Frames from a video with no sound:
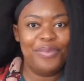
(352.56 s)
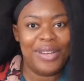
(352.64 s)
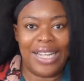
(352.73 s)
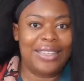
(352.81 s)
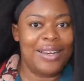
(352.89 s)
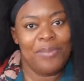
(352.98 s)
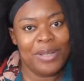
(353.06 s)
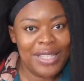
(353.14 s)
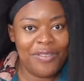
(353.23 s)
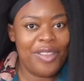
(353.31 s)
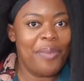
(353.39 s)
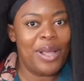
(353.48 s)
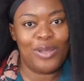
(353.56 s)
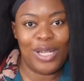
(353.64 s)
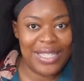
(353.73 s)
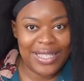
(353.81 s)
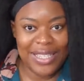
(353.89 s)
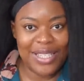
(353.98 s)
like 3 months after my
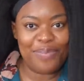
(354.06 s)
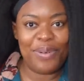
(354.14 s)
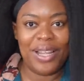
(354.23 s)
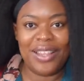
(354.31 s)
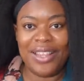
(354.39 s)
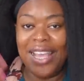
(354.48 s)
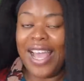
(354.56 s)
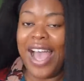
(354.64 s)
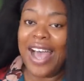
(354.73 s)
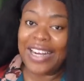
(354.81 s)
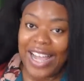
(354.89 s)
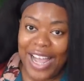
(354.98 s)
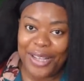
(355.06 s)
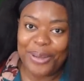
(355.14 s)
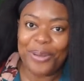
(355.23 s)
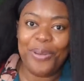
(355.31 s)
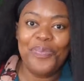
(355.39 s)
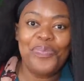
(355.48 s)
26th birthday, I had
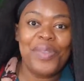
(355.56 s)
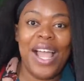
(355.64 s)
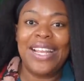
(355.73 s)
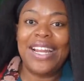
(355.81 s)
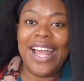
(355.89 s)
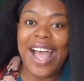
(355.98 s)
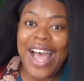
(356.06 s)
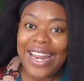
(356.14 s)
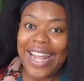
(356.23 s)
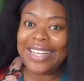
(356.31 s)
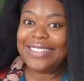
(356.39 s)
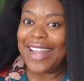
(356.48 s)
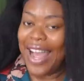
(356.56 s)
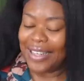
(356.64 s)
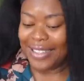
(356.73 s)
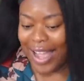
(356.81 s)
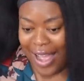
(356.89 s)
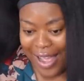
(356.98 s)
Kaito. And then I had
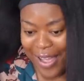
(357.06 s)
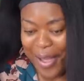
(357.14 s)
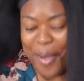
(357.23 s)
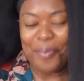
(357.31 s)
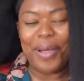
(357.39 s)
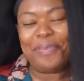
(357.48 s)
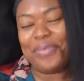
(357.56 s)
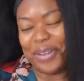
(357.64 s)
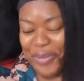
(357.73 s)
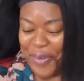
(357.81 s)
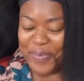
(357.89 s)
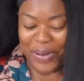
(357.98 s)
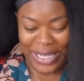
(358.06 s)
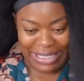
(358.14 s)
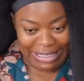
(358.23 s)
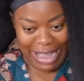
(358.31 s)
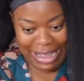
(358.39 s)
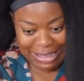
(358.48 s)
Adana, my beautiful
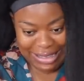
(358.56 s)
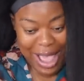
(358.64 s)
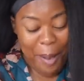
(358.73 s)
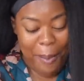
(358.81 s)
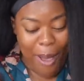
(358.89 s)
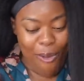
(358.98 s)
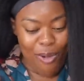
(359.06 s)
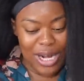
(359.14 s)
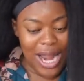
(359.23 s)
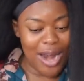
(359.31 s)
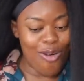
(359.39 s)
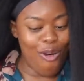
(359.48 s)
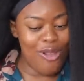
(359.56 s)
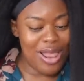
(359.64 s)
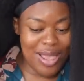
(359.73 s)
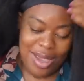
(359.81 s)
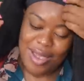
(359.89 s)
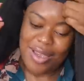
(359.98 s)
princess, my one and
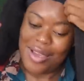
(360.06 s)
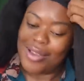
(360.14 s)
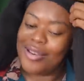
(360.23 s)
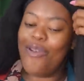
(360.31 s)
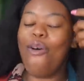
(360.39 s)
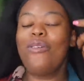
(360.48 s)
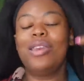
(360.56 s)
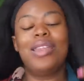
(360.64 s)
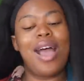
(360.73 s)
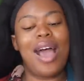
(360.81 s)
only, the only